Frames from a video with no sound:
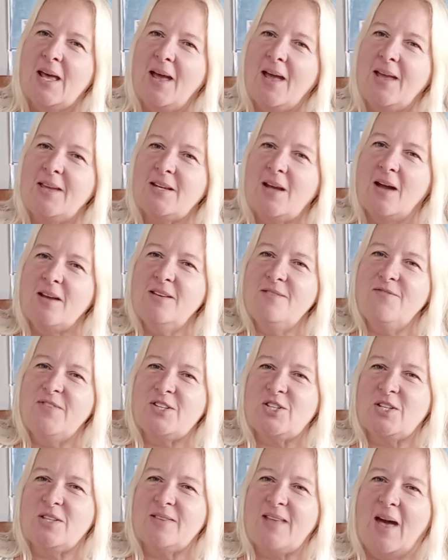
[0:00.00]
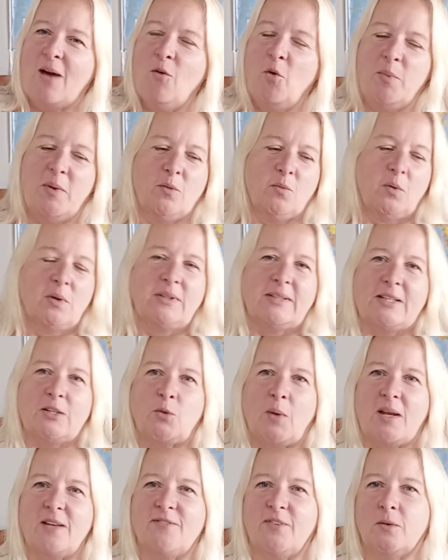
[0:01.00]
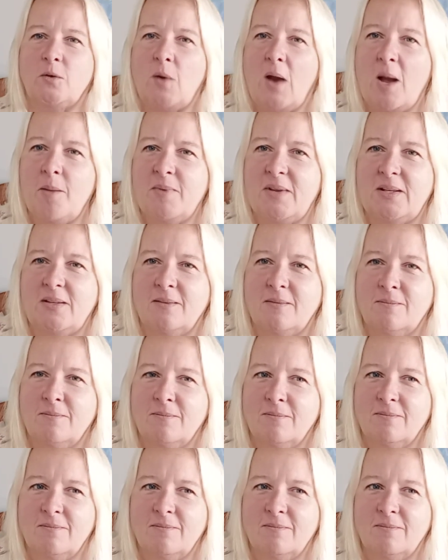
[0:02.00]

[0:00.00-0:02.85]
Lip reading: And I envision that will be really great for grabbing